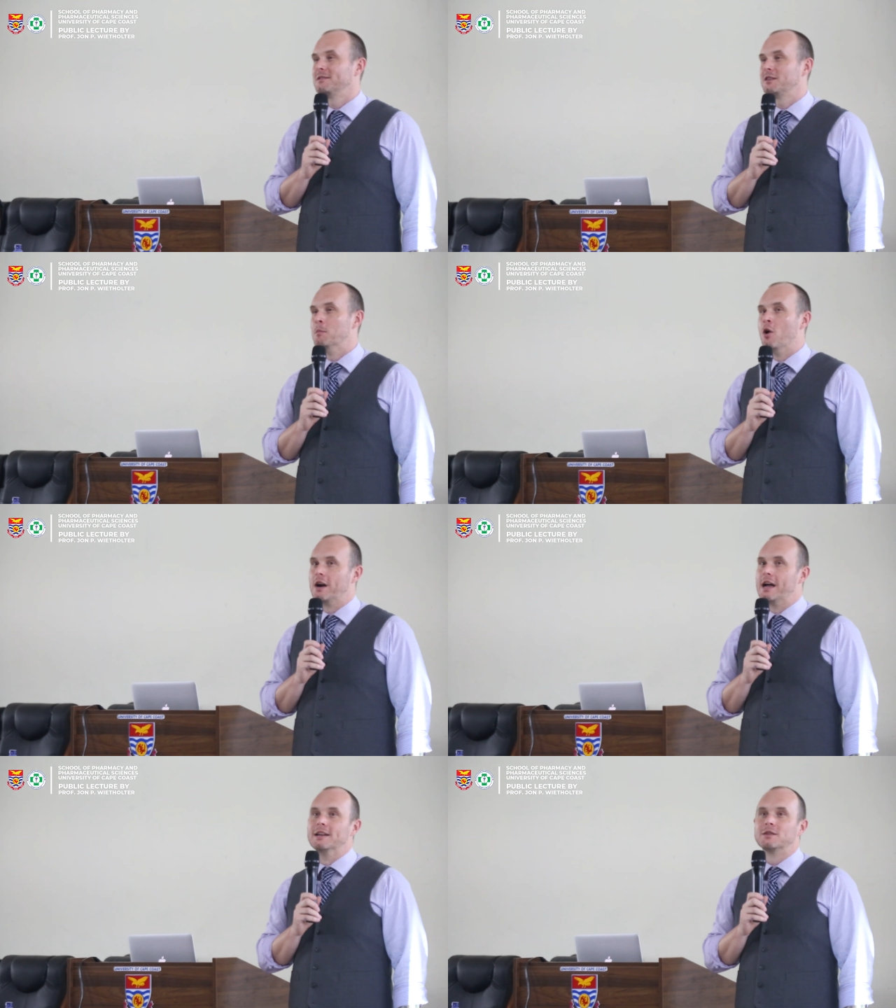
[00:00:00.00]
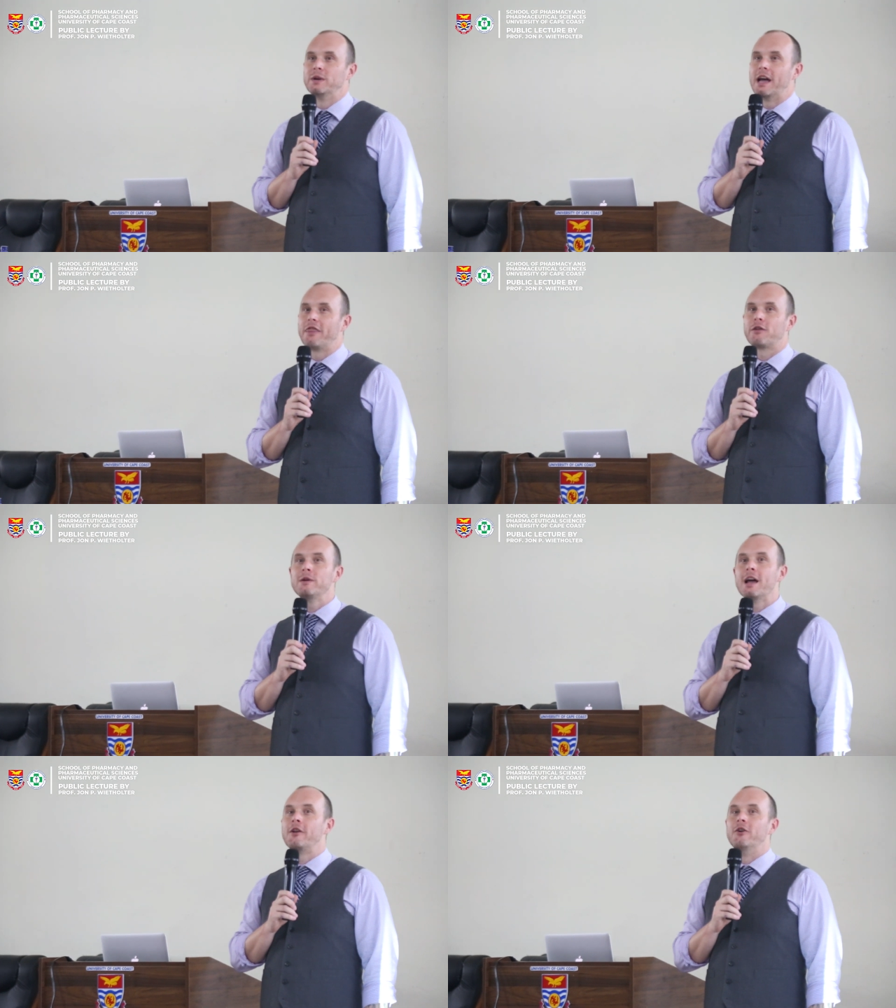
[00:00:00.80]
Come on, guys. We got
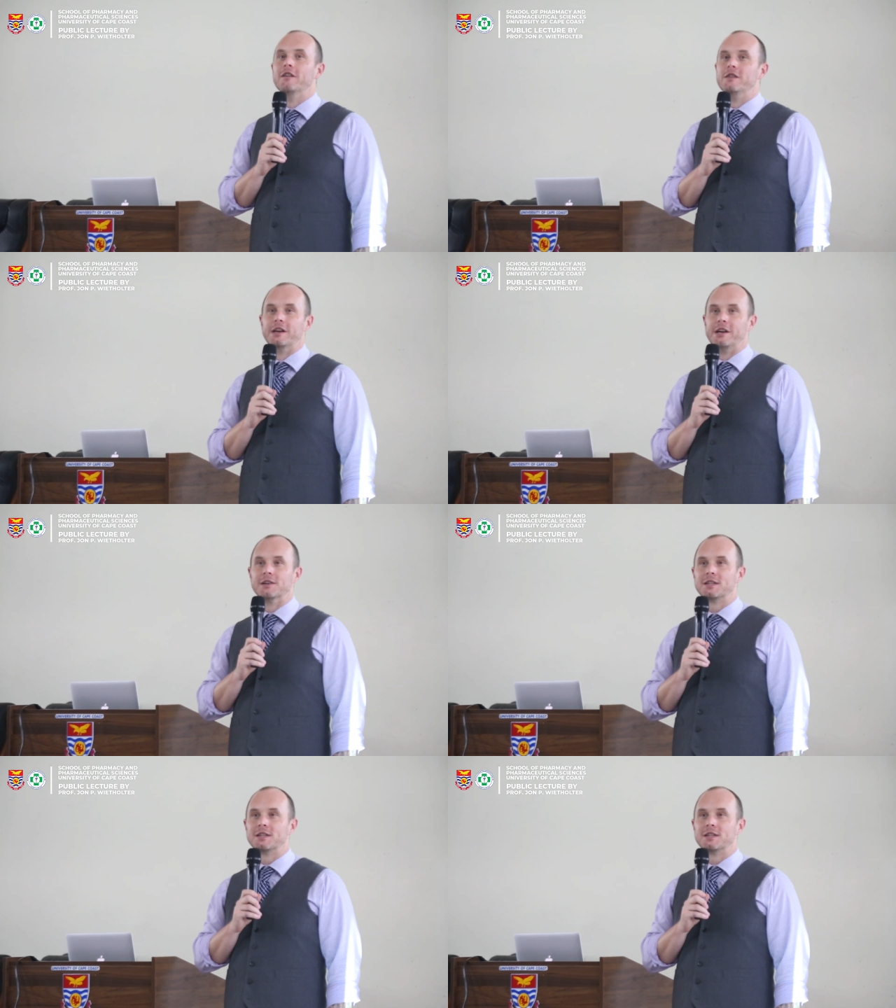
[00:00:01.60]
300 of you here.